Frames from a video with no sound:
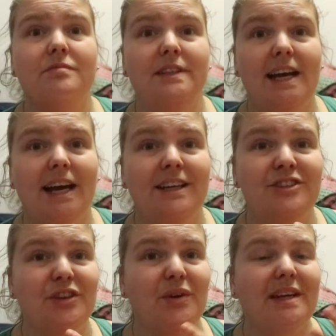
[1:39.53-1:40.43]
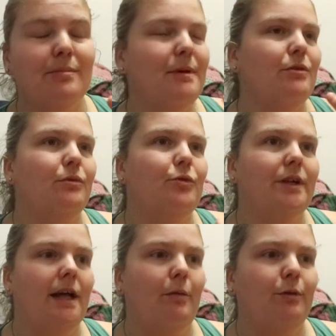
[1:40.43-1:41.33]
yeah, so it can be
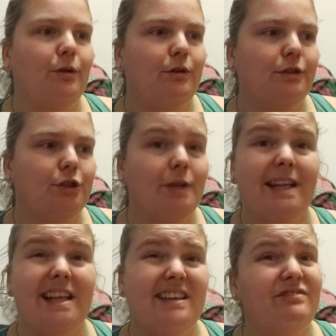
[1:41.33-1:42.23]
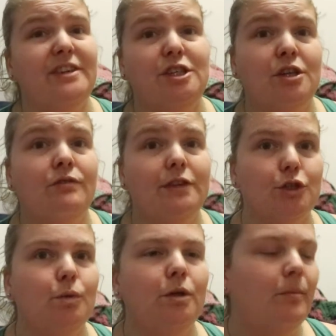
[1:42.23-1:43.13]
real helpful to get that vis
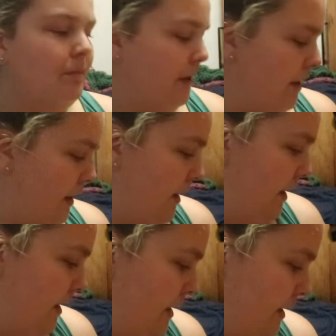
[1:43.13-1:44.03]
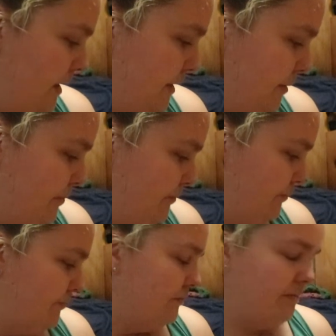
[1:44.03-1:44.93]
visual. Um,
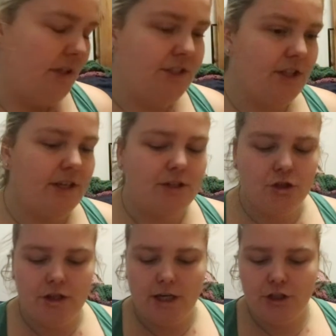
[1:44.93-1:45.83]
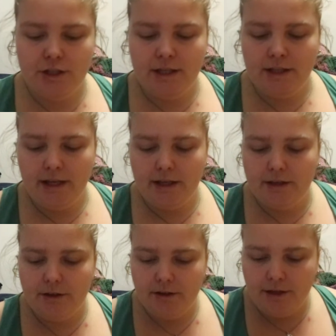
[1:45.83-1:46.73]
it's a good introduction and
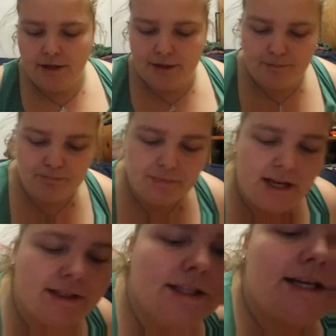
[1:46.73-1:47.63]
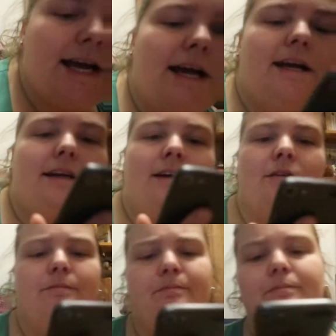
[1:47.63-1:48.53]
like um, at the,
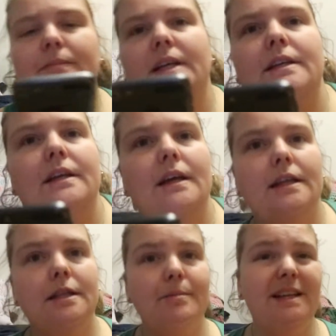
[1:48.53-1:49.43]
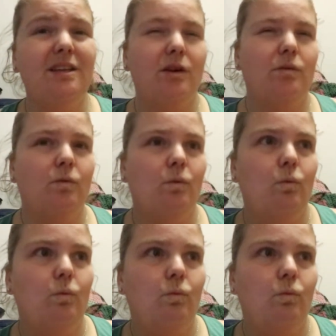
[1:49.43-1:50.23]
um, depending on